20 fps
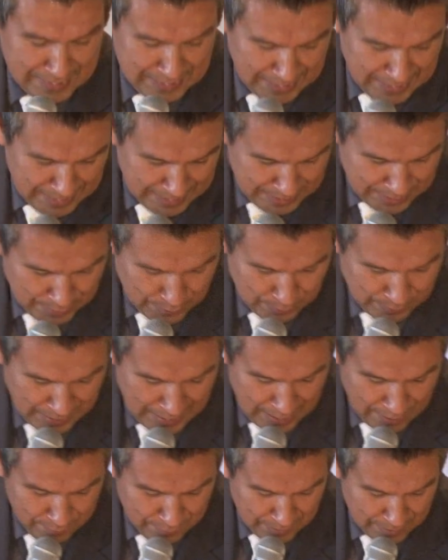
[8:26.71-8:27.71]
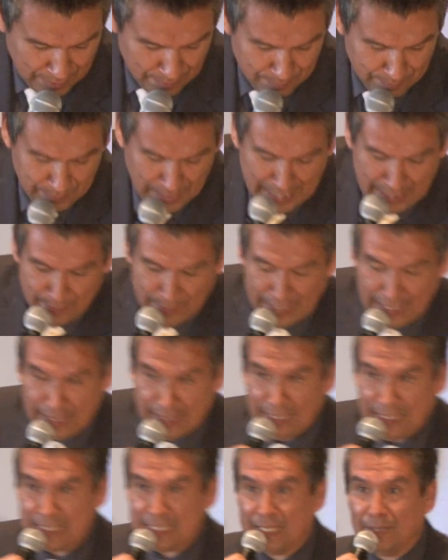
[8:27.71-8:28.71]
see here. I have uh, many, many
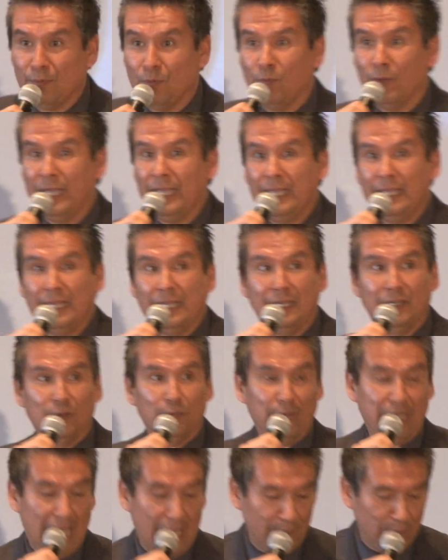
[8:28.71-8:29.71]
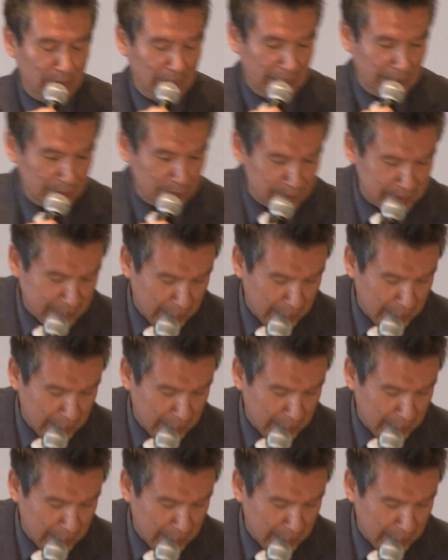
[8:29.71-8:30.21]
things to give away, and we have our elders